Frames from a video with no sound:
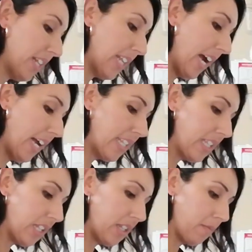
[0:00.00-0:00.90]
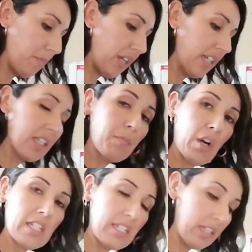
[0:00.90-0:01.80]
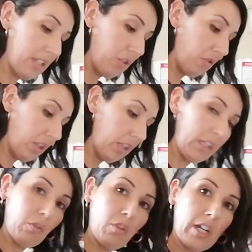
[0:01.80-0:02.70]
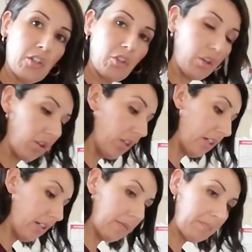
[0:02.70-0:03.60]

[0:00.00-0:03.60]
is because the pasta is still a little undercooked,